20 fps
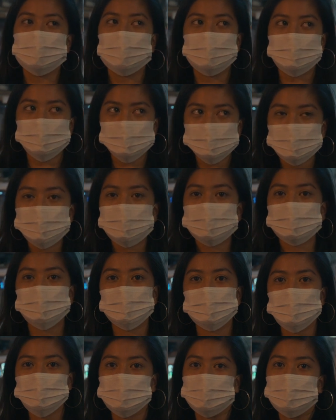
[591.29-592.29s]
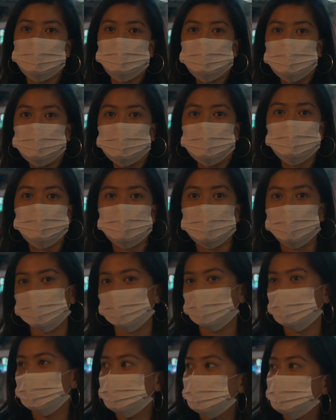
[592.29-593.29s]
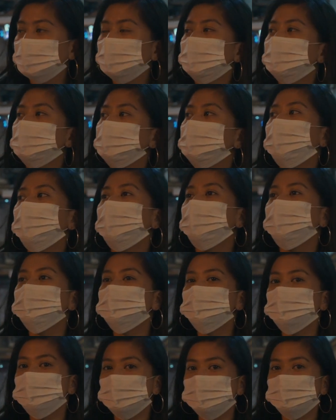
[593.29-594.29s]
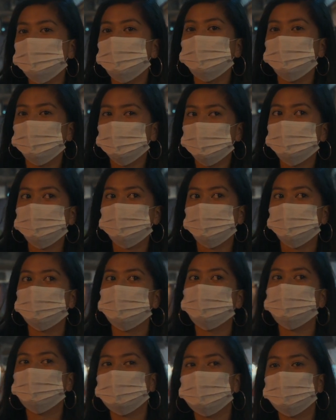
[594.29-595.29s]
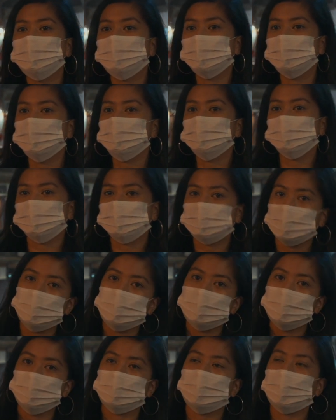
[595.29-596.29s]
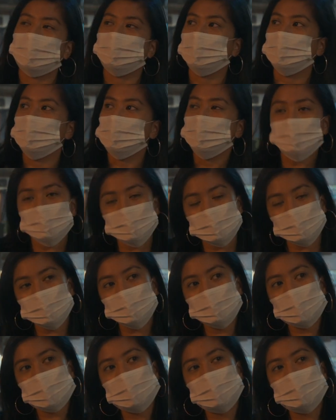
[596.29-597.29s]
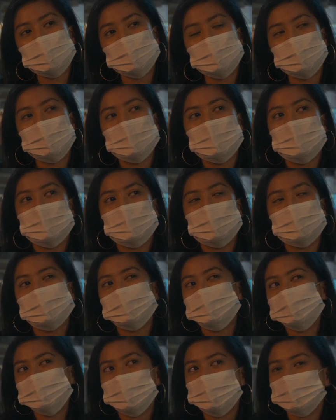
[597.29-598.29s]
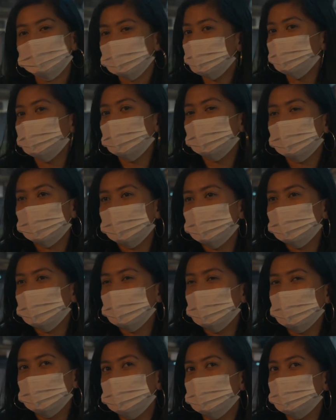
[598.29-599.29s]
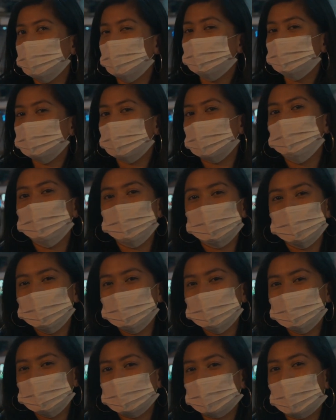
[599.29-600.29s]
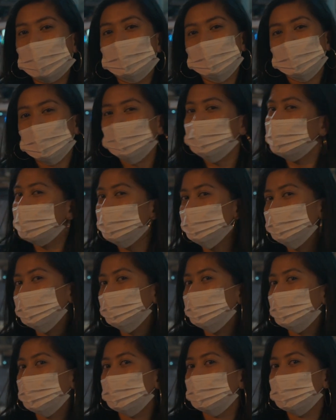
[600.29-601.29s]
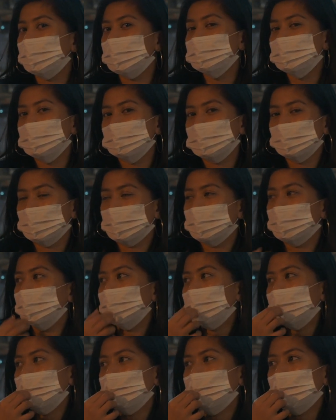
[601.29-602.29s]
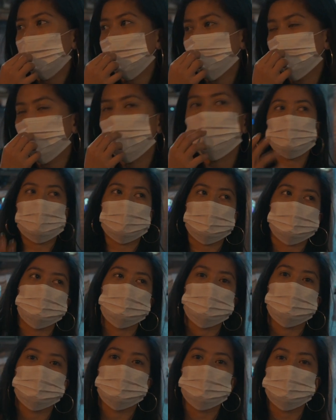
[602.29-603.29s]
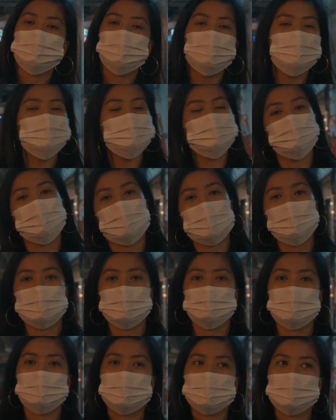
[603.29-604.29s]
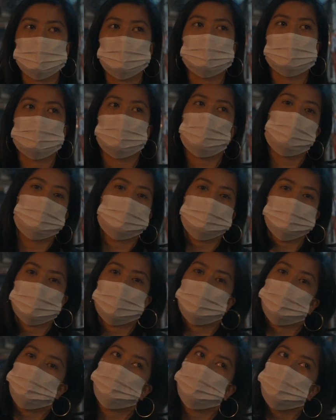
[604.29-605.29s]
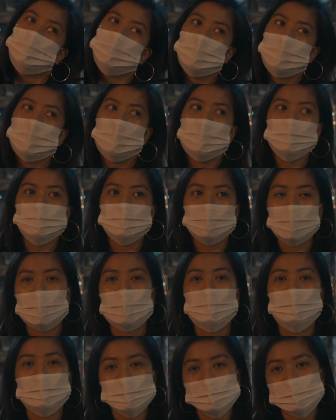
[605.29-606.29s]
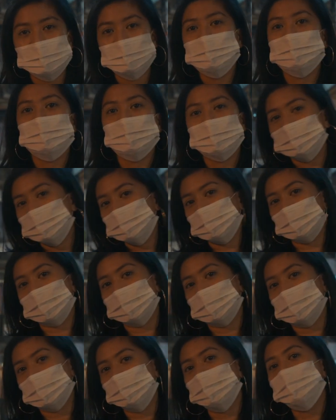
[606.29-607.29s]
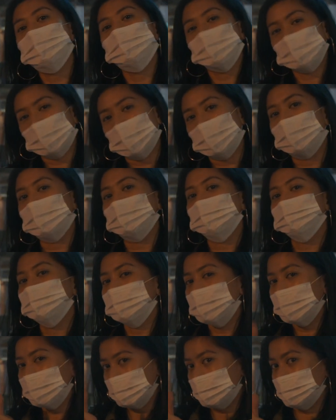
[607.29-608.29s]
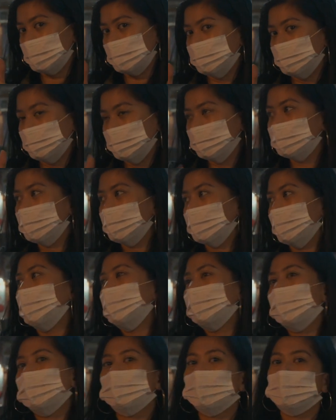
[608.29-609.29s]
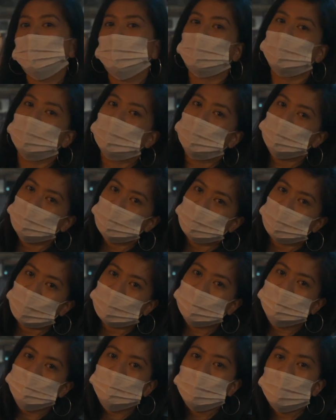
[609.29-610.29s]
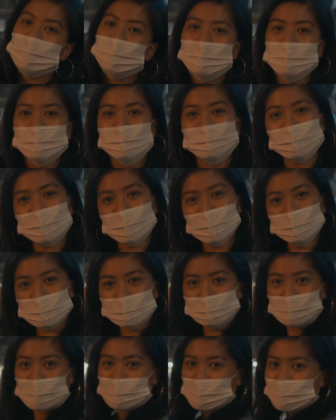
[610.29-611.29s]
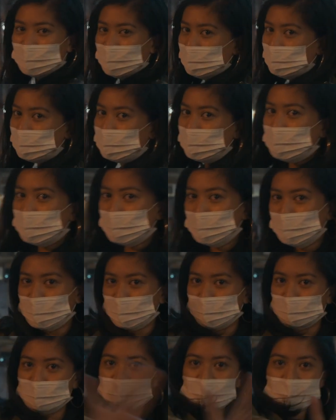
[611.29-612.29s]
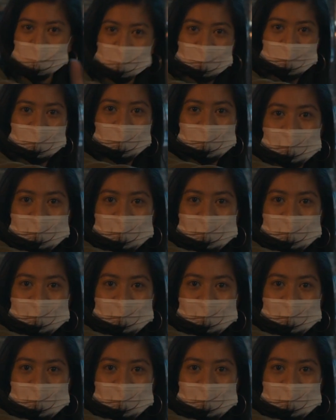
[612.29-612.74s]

I still recommend you guys go and check it out. But it's just a little bit different from the usual ramen that we're kind of used to. And it's not something that, you know, Pierre and I would kind of crave for. It's not something that we want to back to. Once in a while maybe, but not like all the time. So yeah, but still, go and check it out. Try it. It's good. All right, we're heading on to the next stop, ramen number 3.